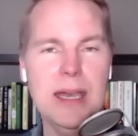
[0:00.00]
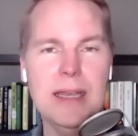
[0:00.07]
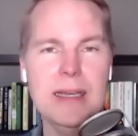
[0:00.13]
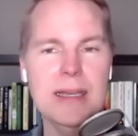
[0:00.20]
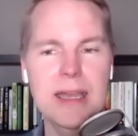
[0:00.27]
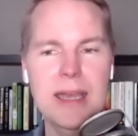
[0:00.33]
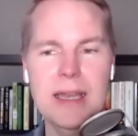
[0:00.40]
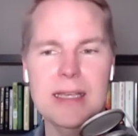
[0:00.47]

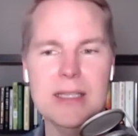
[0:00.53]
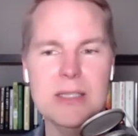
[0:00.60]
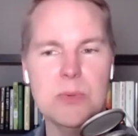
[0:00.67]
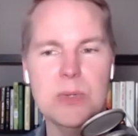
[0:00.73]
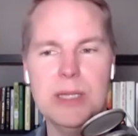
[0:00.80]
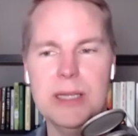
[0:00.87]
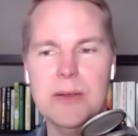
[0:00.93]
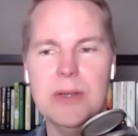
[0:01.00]
and it's
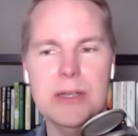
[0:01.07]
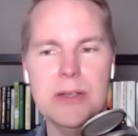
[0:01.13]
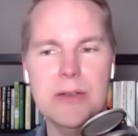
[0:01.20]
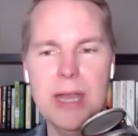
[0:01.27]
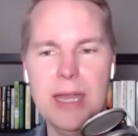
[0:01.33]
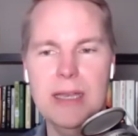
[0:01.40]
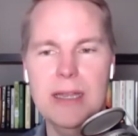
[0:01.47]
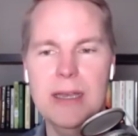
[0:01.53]
really, really
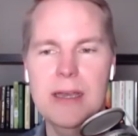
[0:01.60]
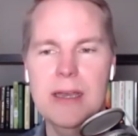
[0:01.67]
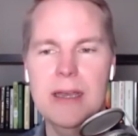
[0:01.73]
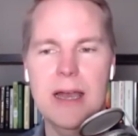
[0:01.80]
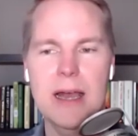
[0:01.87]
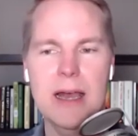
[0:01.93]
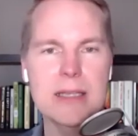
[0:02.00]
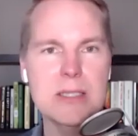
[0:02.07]
great.
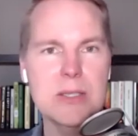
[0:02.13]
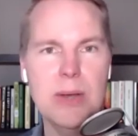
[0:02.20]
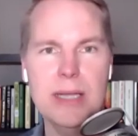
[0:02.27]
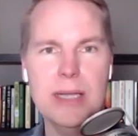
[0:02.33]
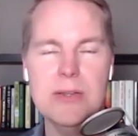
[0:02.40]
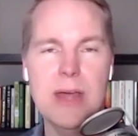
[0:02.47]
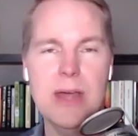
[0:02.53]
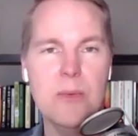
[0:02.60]
So I
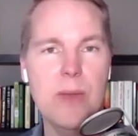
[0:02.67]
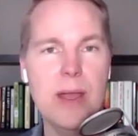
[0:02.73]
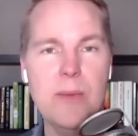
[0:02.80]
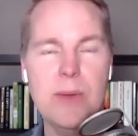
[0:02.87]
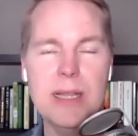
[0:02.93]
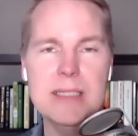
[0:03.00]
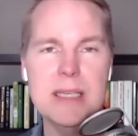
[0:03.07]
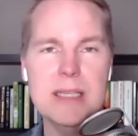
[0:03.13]
do that right
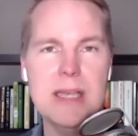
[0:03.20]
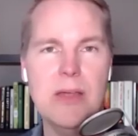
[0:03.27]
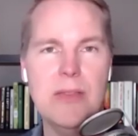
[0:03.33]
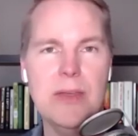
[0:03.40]
when I sit down at the